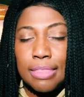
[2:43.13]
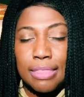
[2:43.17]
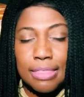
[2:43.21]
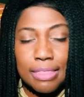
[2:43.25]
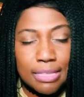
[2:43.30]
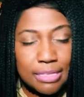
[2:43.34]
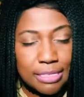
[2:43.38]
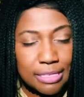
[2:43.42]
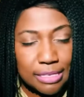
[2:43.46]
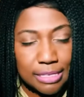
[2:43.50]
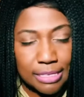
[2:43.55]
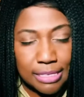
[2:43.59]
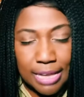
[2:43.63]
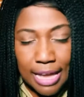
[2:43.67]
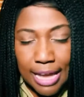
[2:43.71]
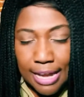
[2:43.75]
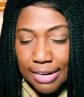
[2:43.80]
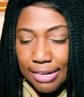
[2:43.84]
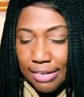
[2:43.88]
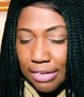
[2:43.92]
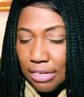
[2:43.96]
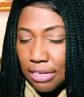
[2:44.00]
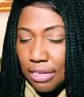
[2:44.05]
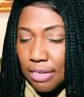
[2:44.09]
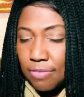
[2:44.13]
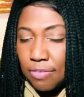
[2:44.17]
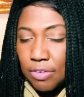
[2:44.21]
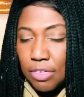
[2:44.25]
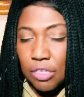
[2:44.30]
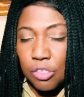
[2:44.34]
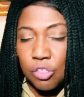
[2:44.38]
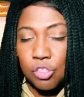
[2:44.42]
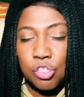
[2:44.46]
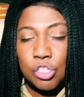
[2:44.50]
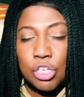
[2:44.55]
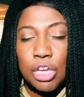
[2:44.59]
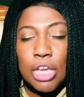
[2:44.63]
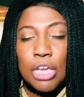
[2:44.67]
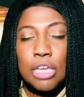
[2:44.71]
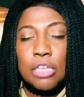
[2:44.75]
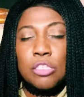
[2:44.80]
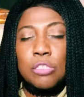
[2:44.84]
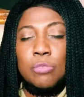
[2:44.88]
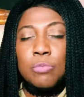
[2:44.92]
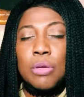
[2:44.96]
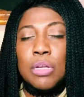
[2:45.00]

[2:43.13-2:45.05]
this is not an even exchange,